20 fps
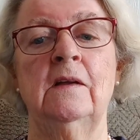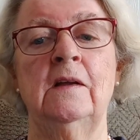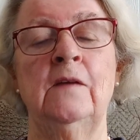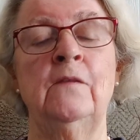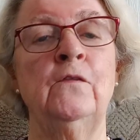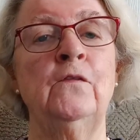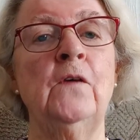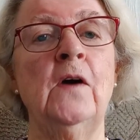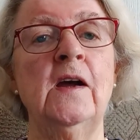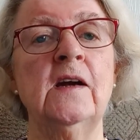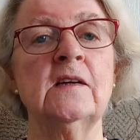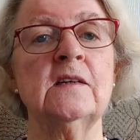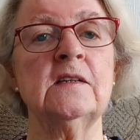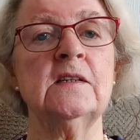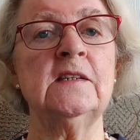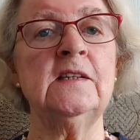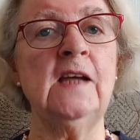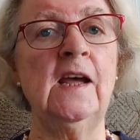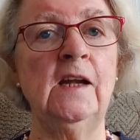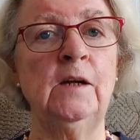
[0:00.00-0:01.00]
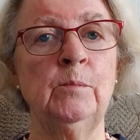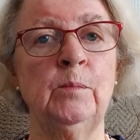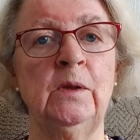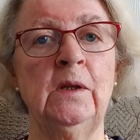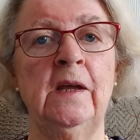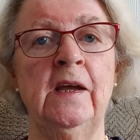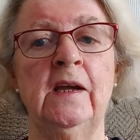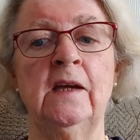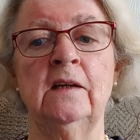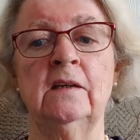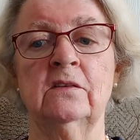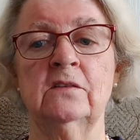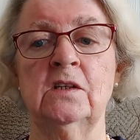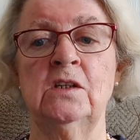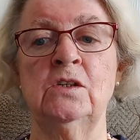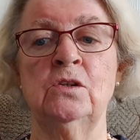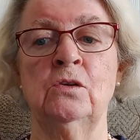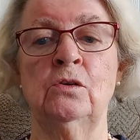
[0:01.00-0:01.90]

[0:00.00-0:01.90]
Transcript: In fact, ten plagues in